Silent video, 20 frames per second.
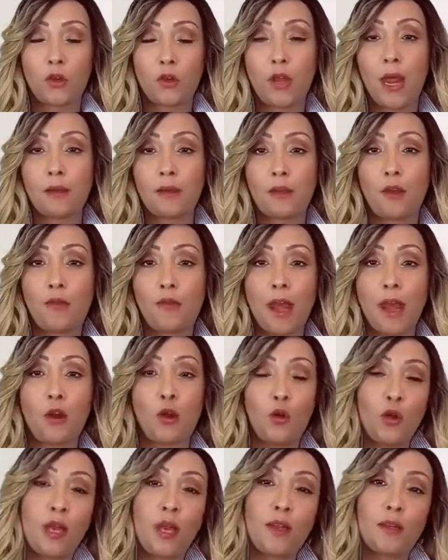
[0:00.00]
They're not, they're not
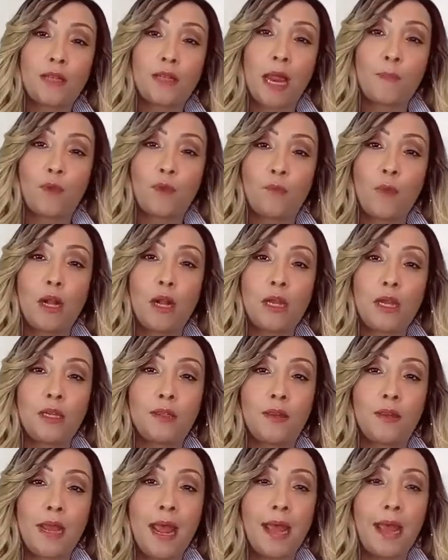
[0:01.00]
earning the type of
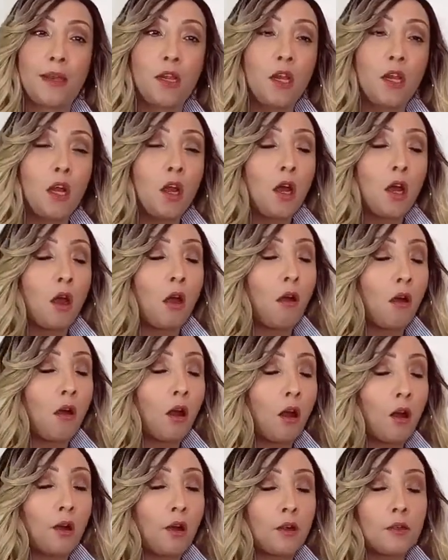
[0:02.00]
monies that
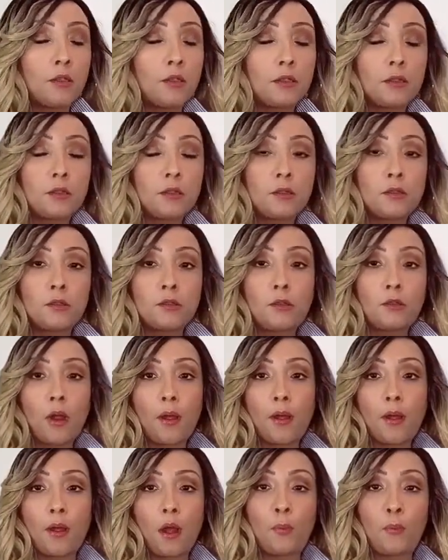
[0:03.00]
are
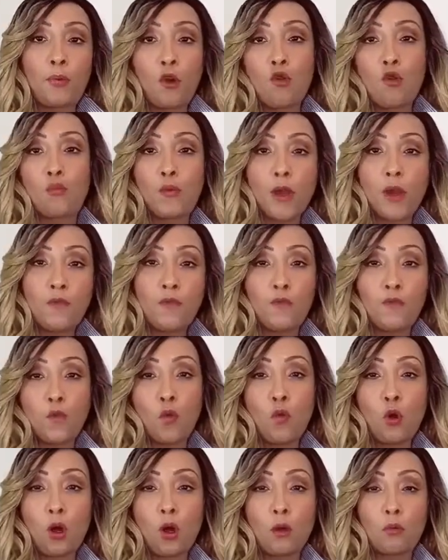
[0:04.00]
uh, appropriate
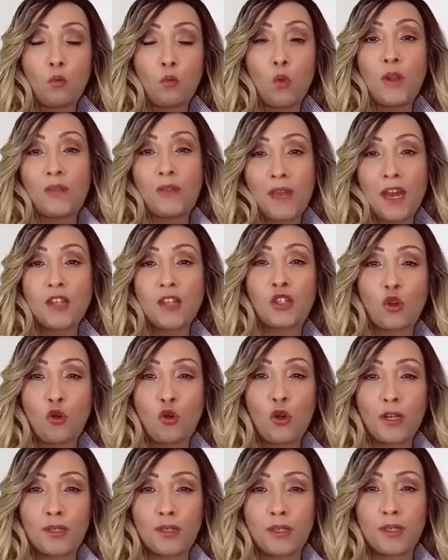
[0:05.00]
for what things
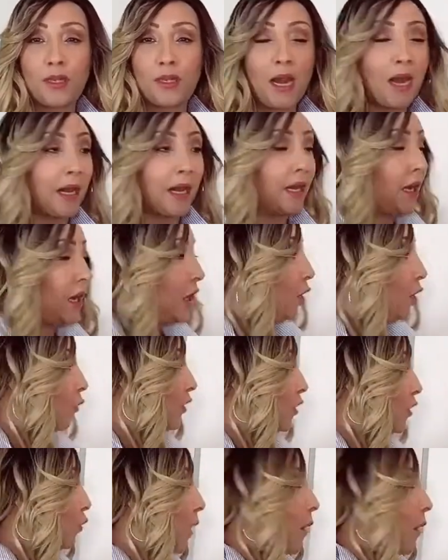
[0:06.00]
cost today,
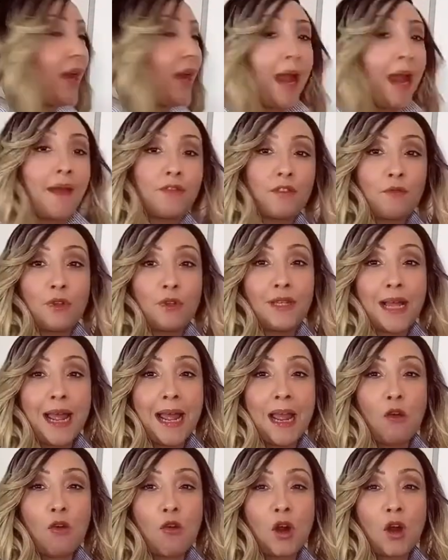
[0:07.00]
which is why we have to
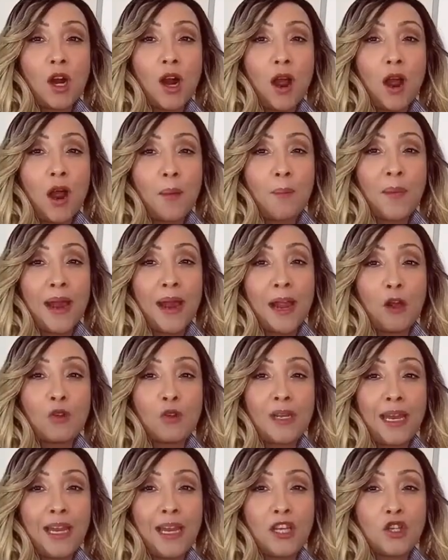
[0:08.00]
rely on
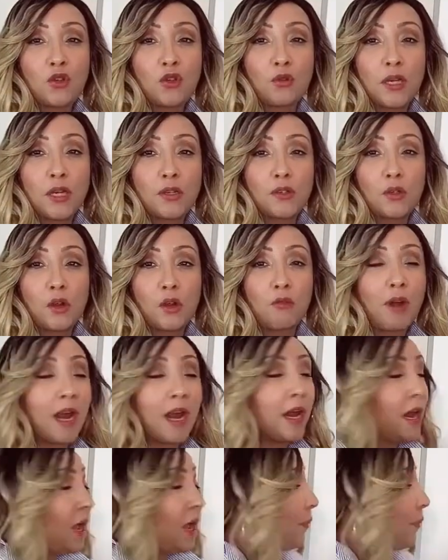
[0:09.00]
compound interest, all
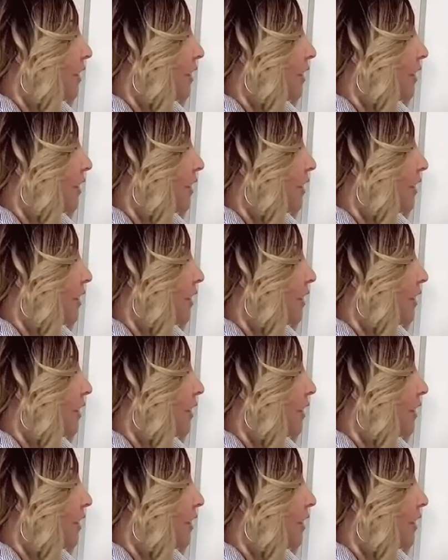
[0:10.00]
right?